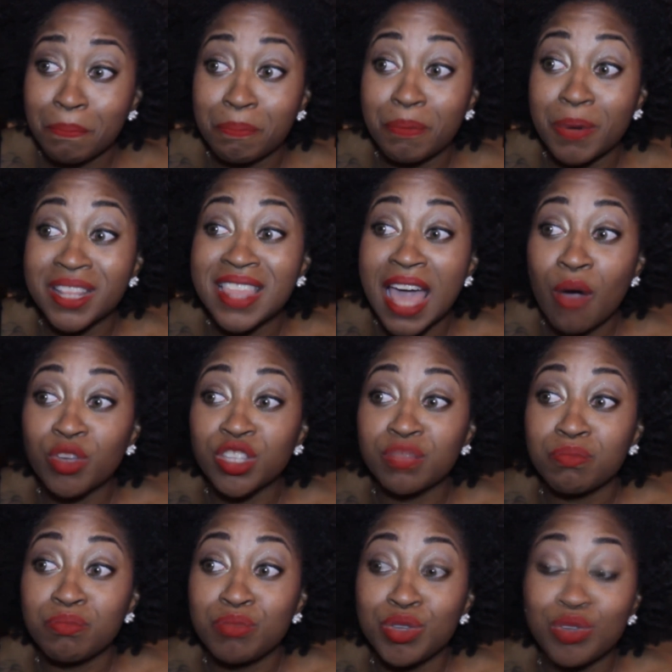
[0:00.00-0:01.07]
But that
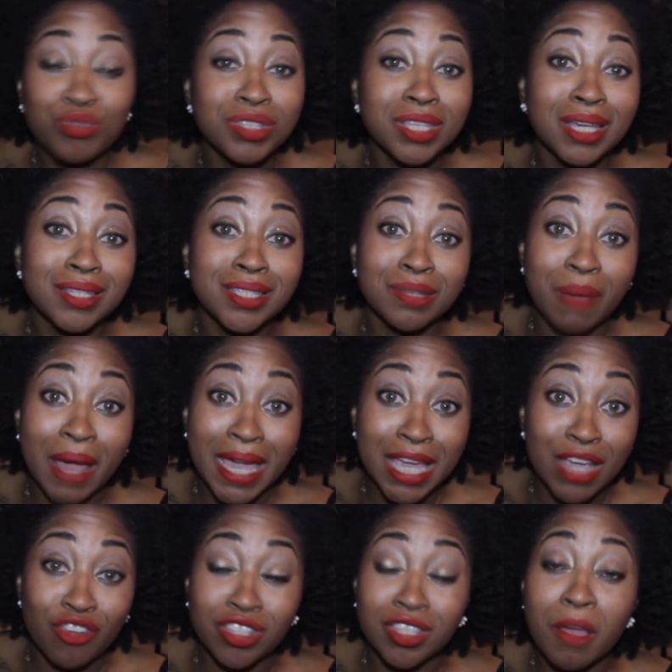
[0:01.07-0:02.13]
was music to my
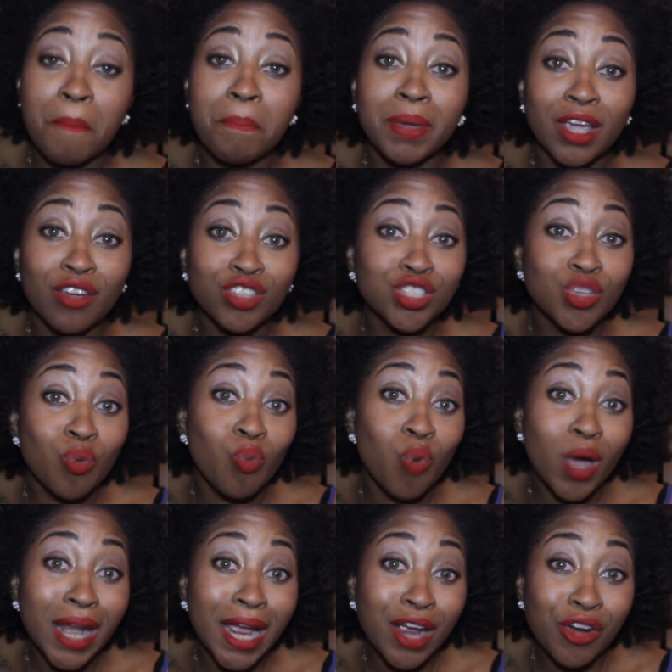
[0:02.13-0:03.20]
ears compared to
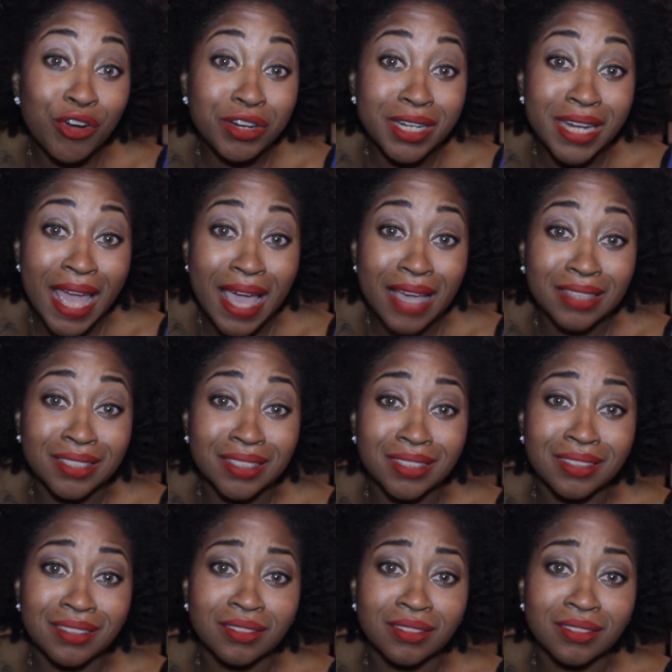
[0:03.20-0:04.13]
what I heard next.